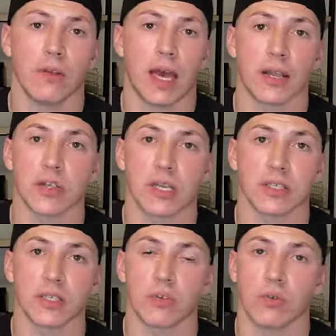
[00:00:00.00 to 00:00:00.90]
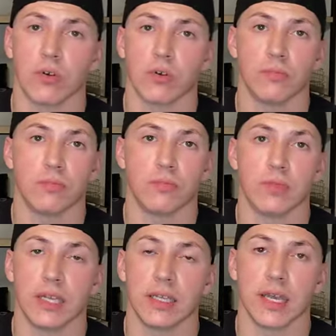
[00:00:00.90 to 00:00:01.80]
had a chance to score,
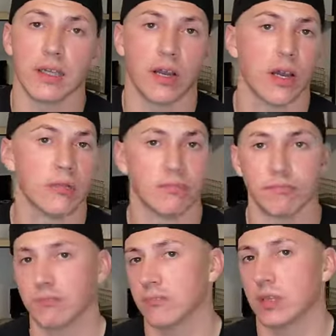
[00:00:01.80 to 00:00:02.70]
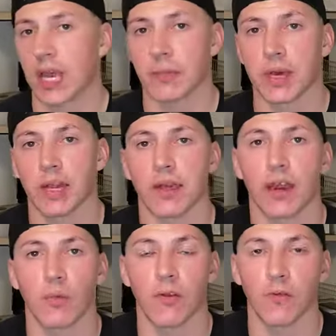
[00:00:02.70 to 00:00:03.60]
didn't get it done. Game kind of
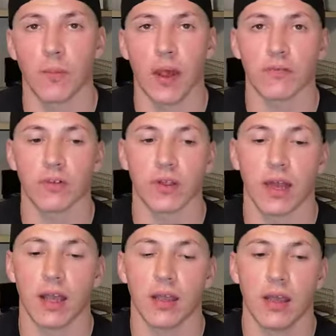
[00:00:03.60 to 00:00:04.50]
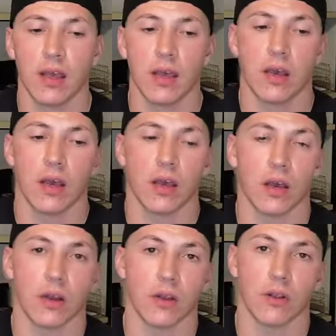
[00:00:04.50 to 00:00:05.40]
got away from them after that.
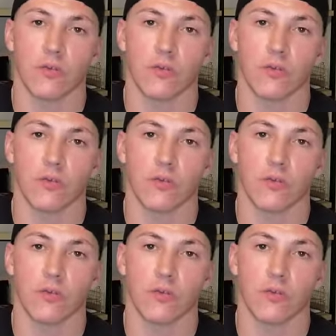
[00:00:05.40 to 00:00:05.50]
Uh, you